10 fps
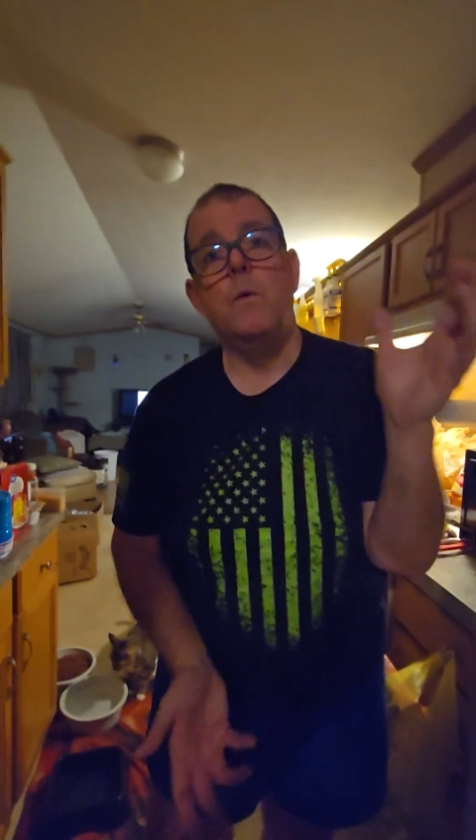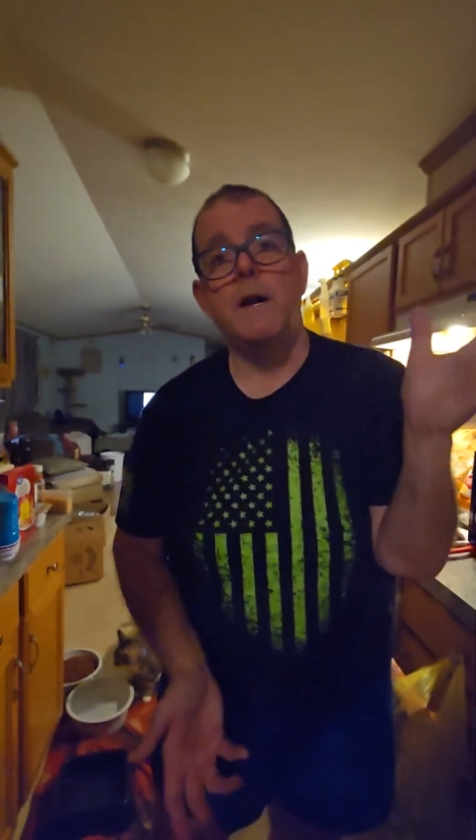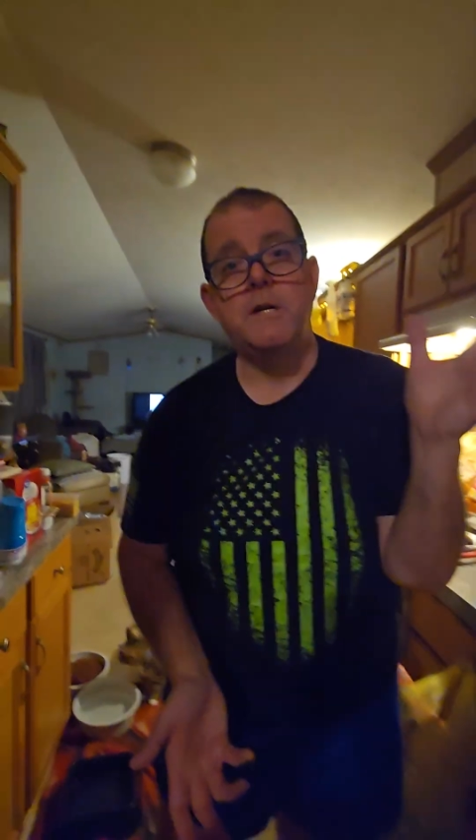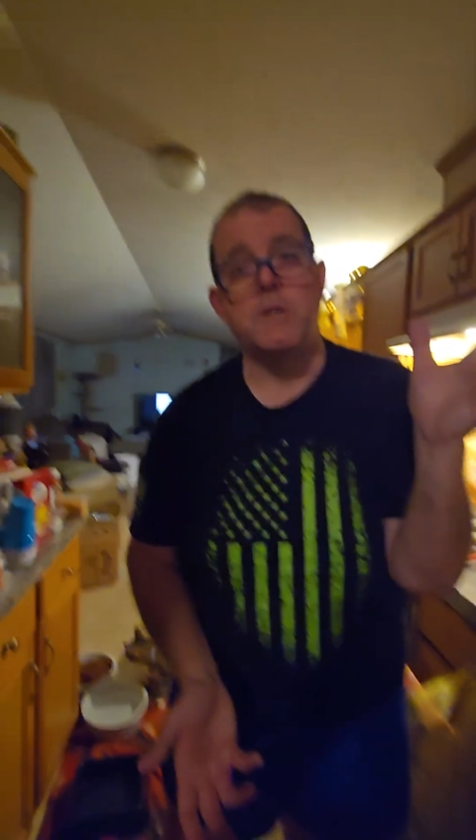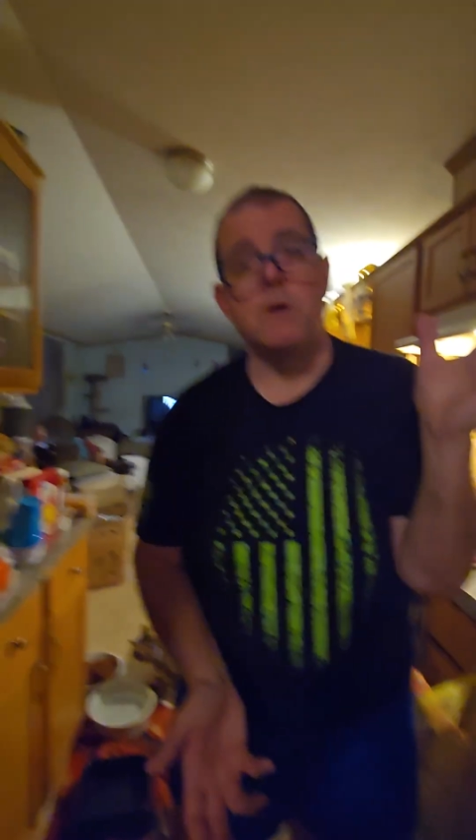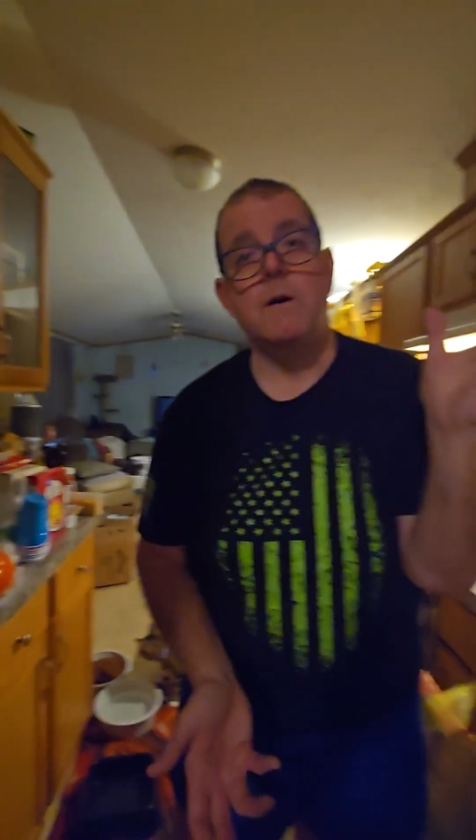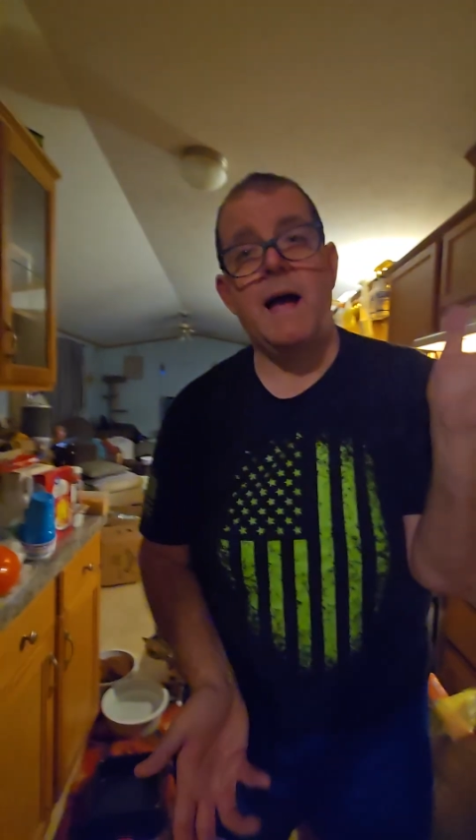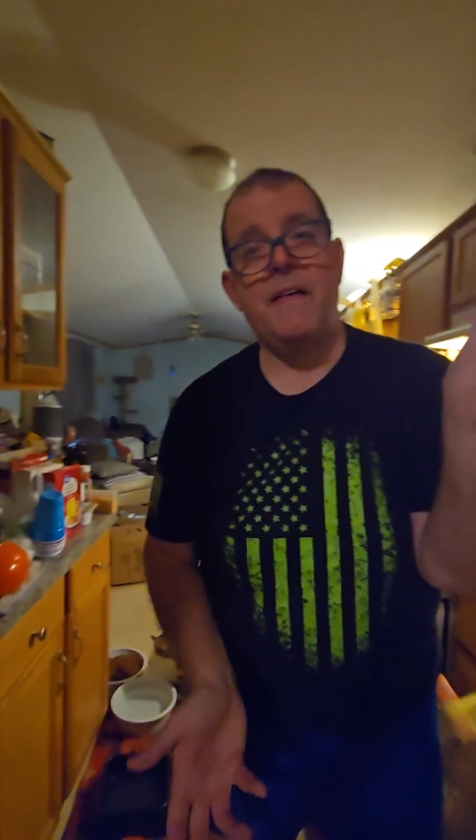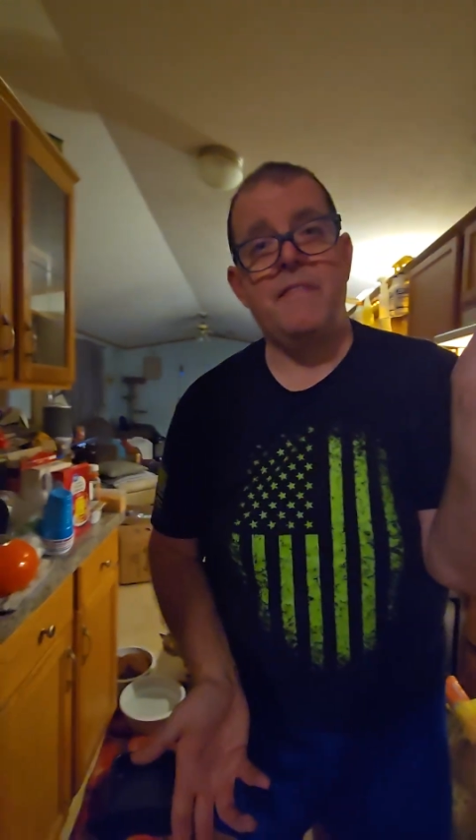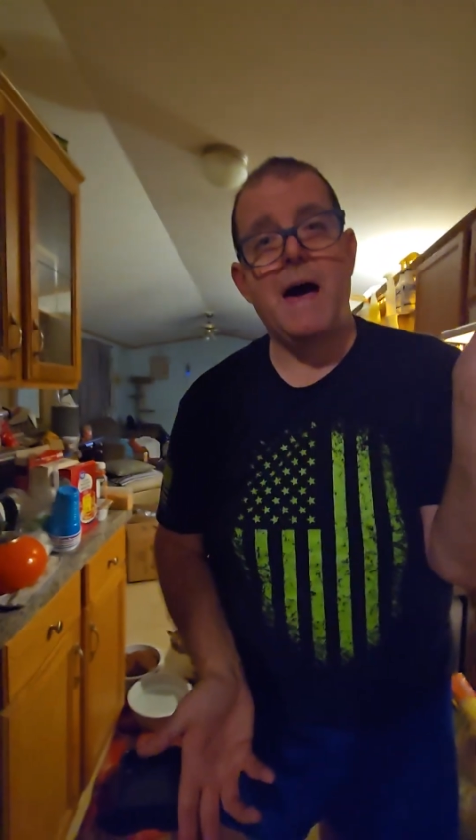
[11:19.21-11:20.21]
winter
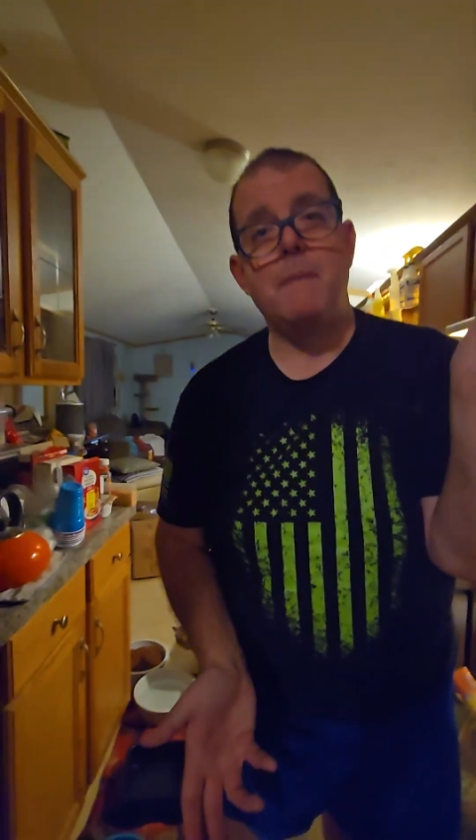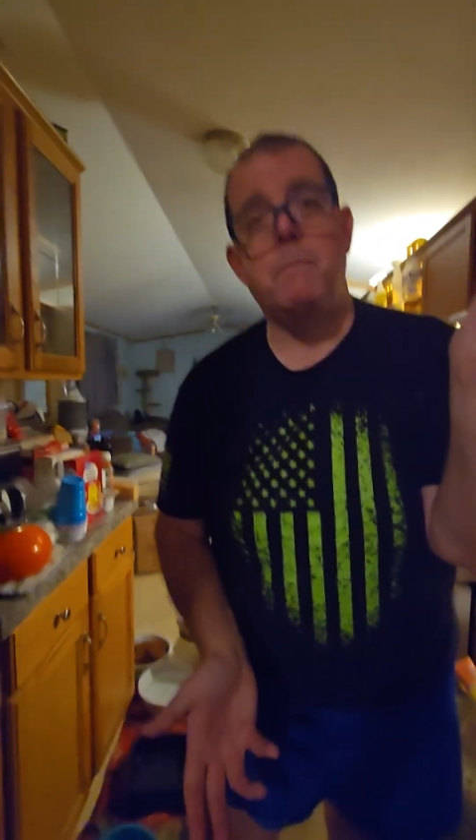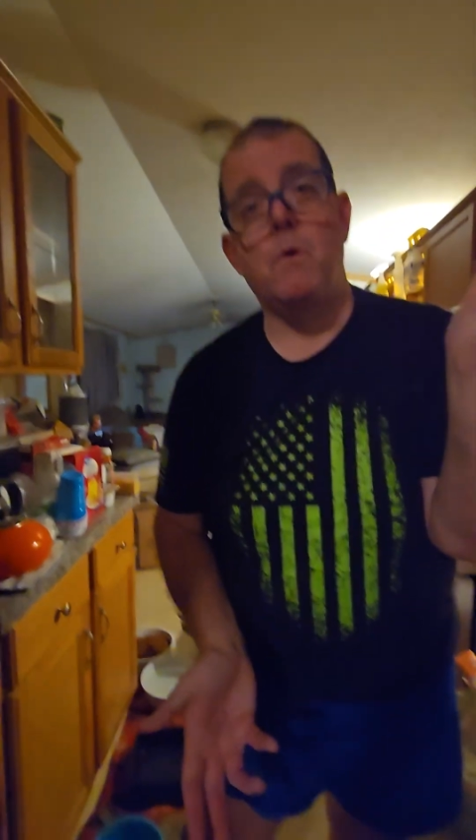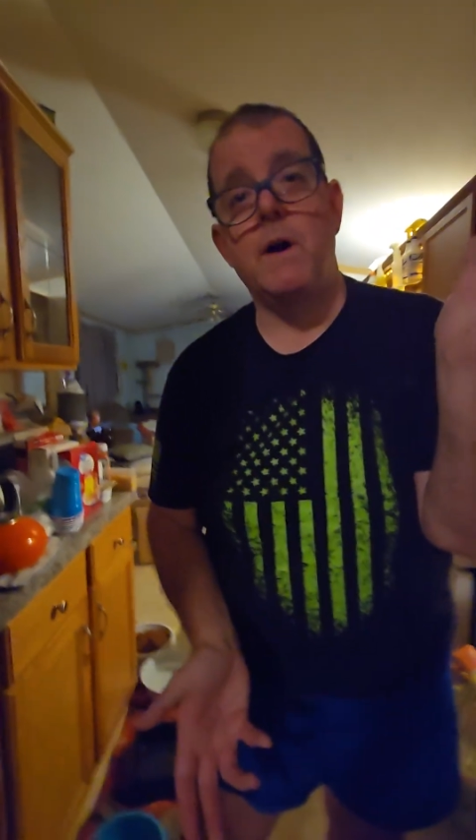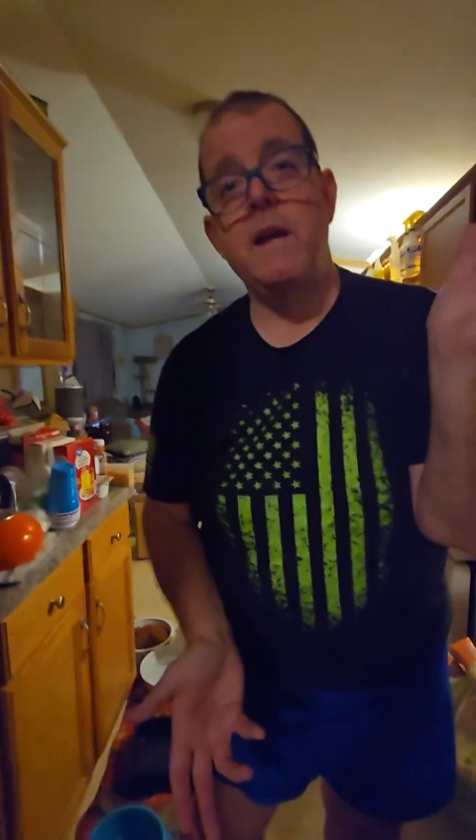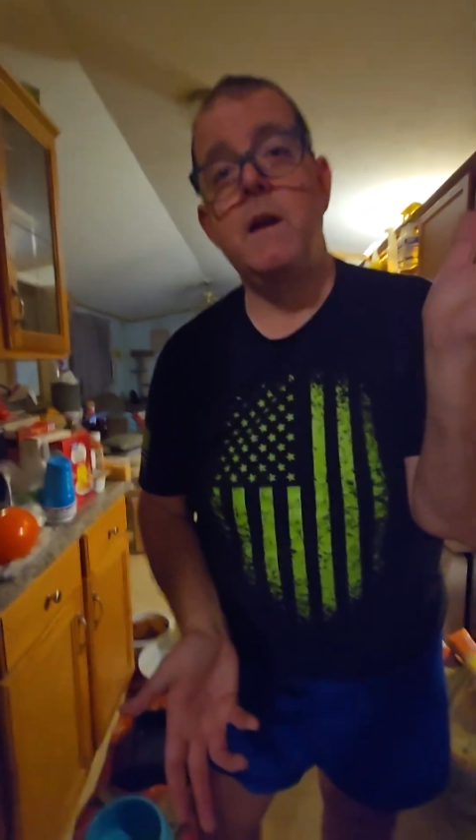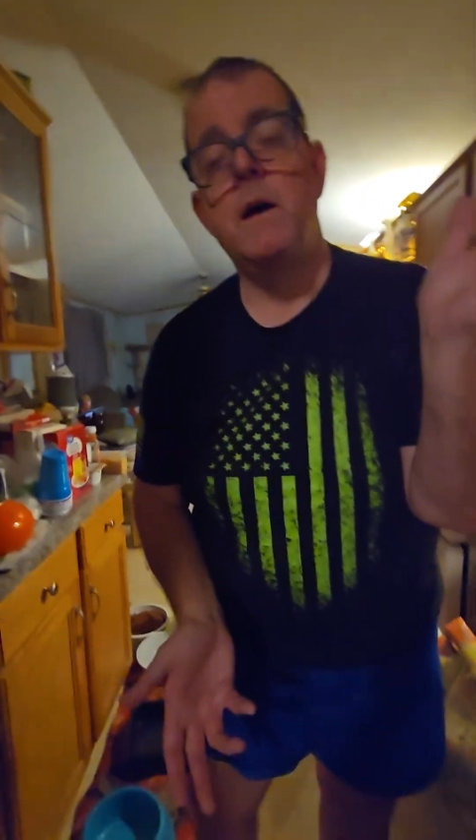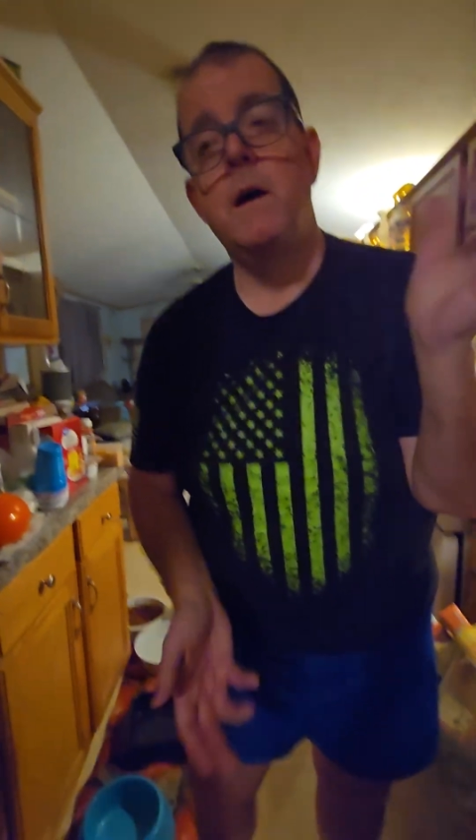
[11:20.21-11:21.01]
at that point.